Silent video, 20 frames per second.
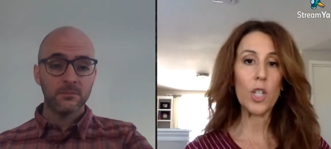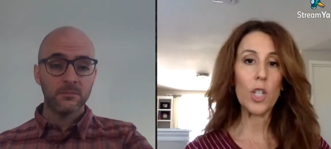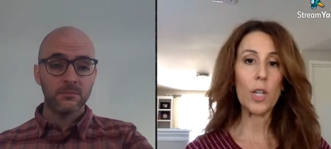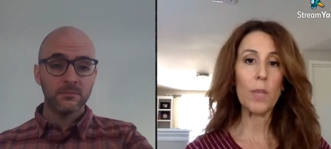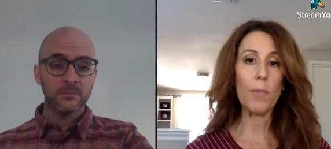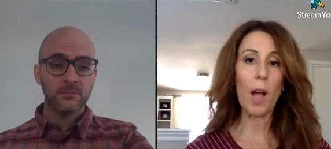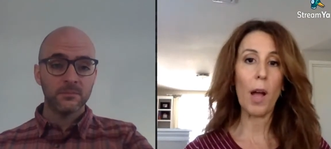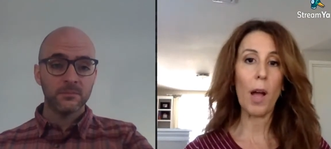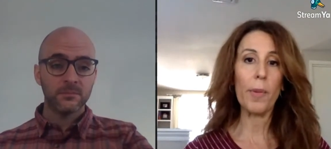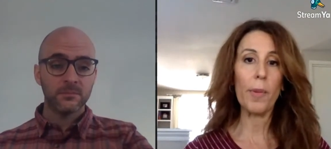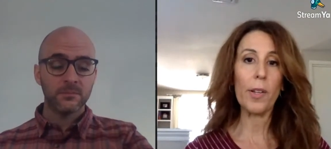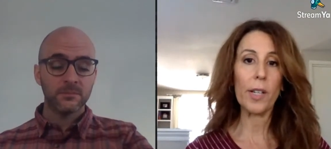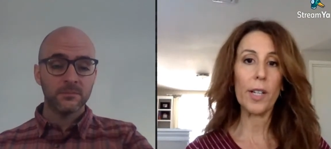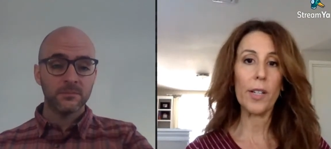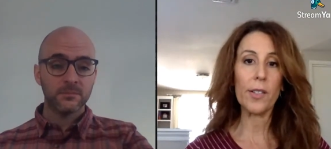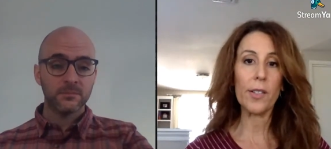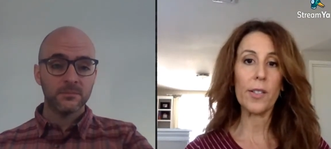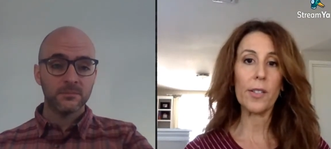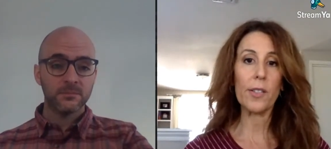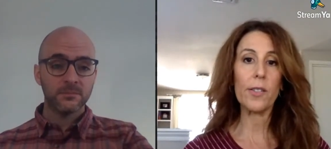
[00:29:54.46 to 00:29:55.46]
Speaker 1: Chic Mama
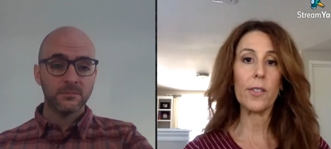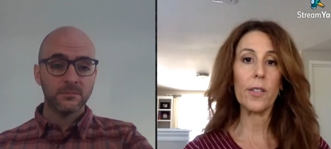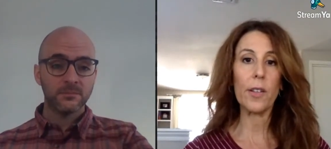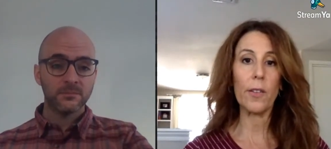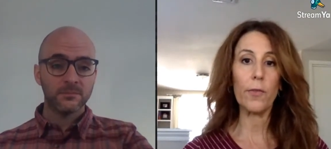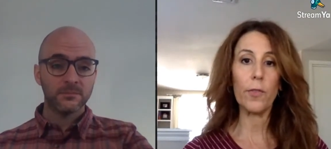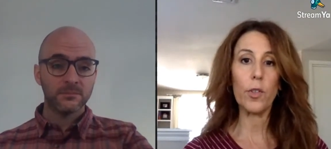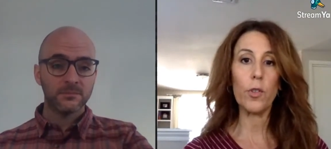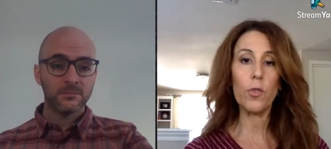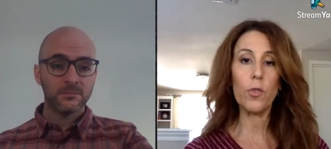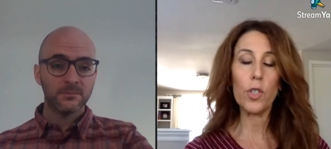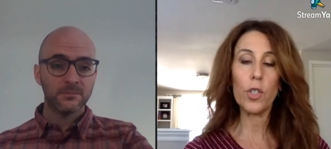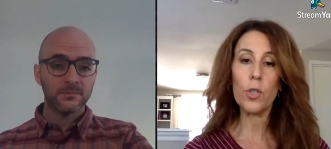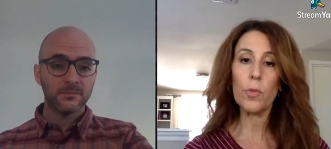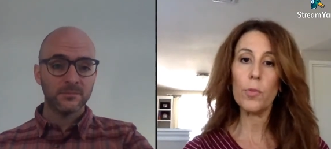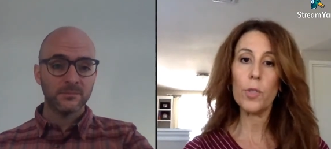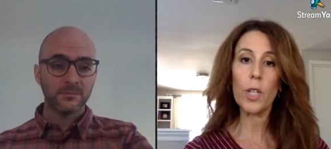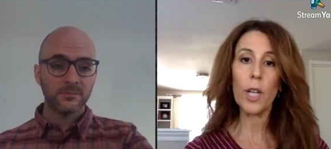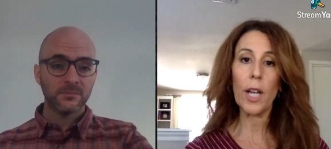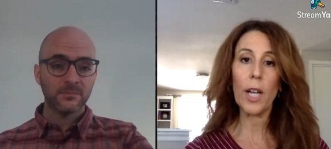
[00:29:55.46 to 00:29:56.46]
consists of
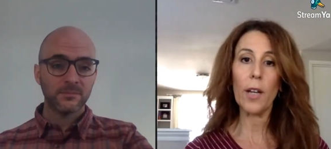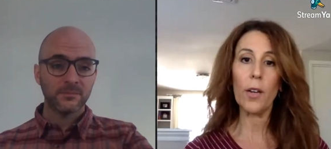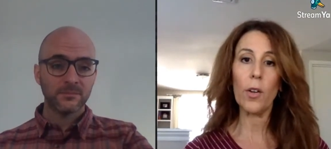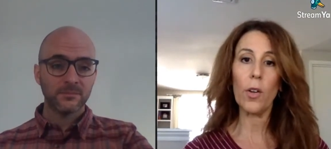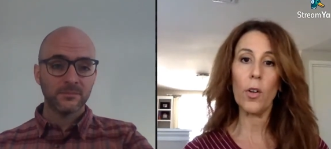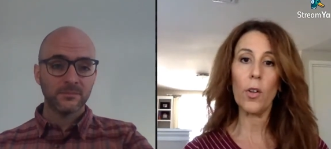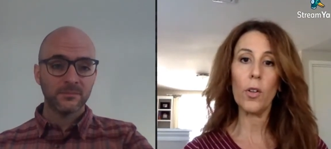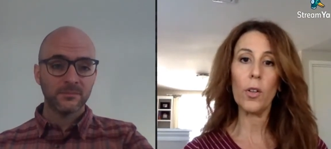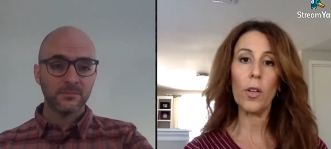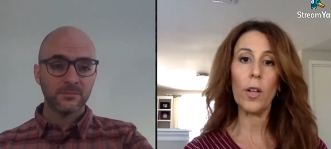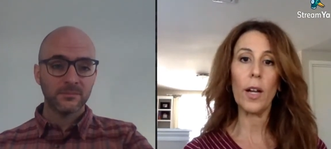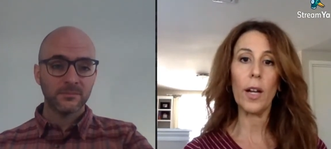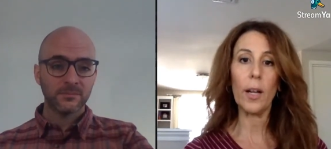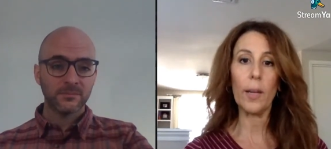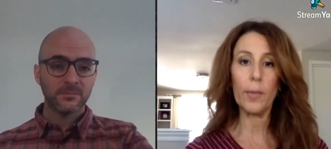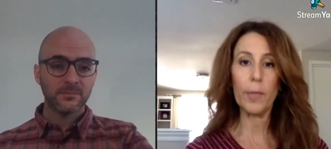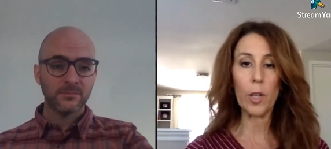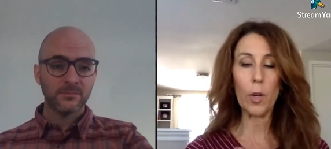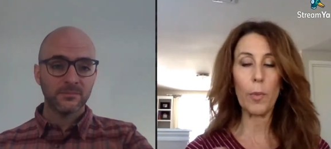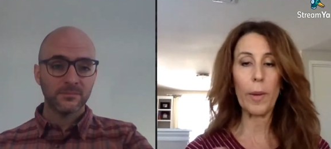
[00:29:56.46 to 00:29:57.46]
YouTube channel,
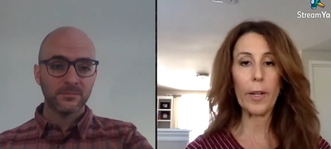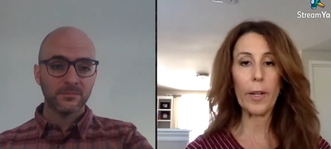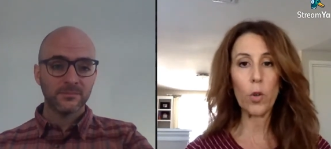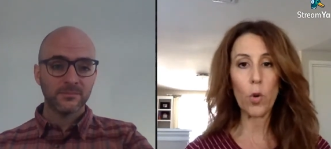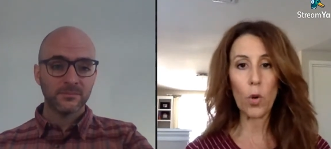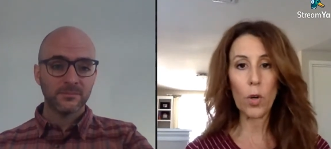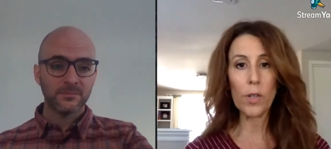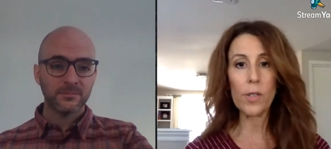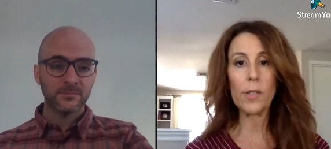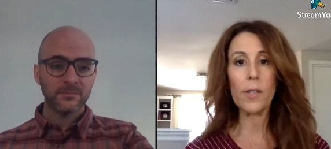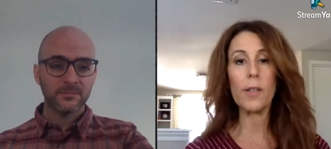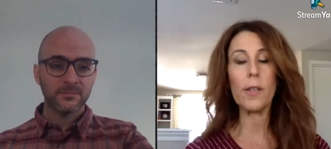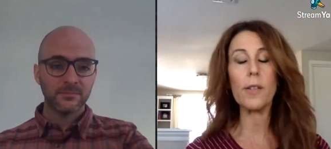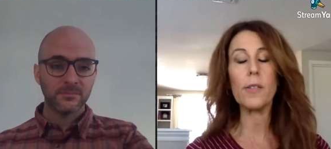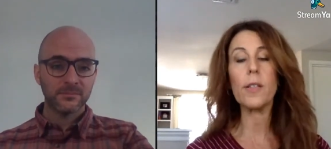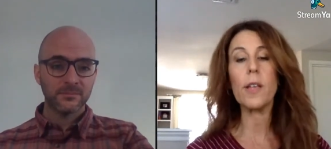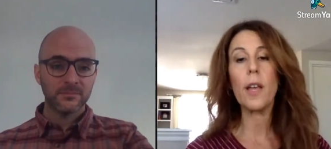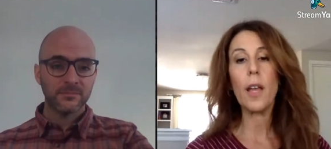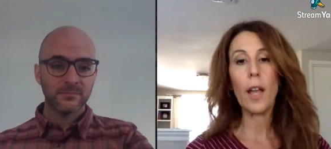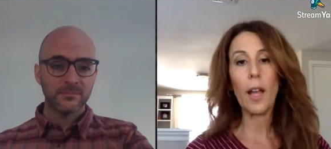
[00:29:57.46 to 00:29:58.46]
um, you know, my
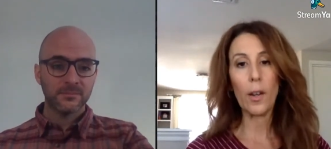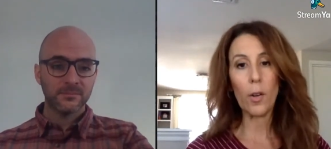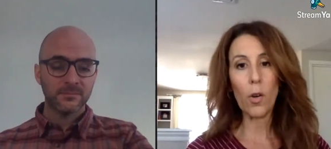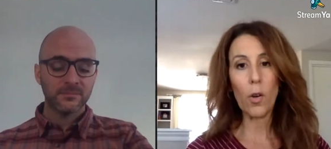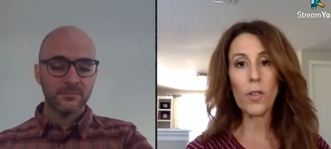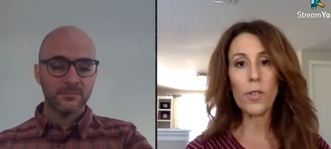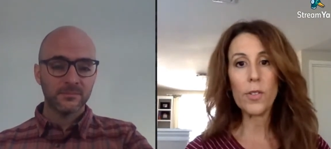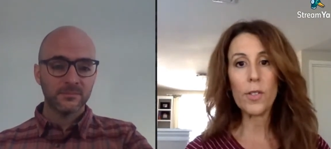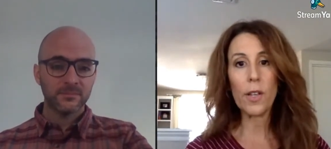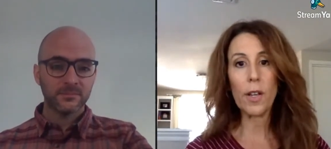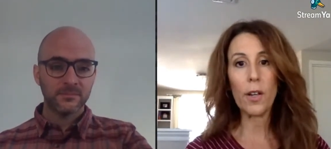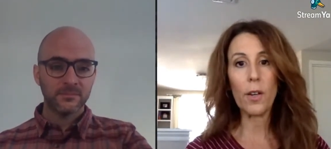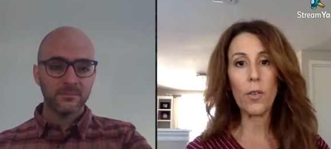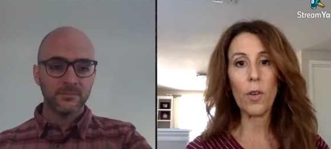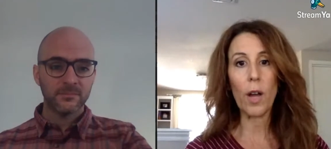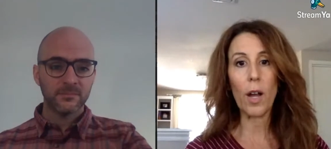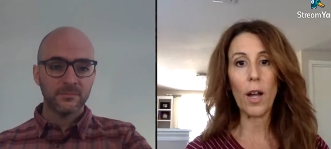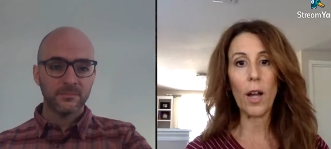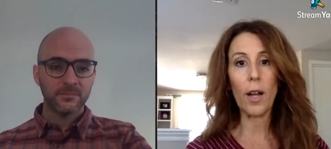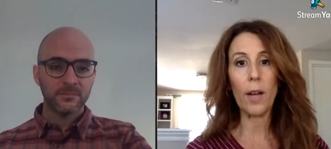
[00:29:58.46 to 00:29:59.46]
courses, and
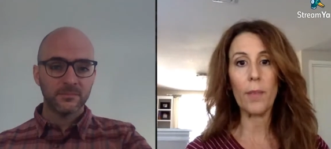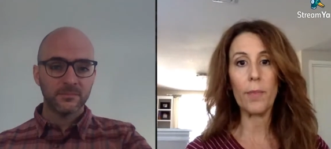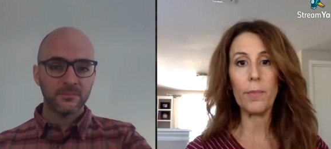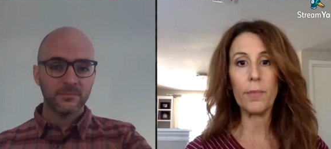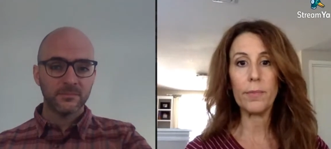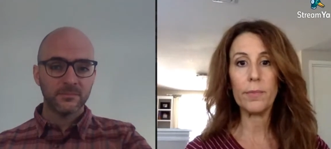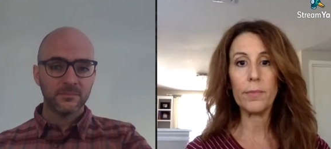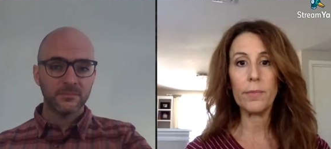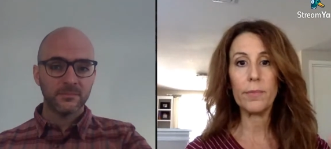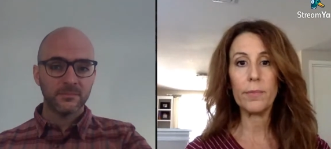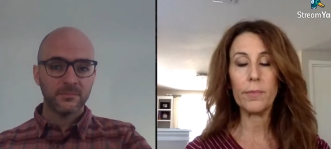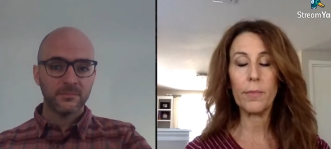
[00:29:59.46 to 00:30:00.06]
also um,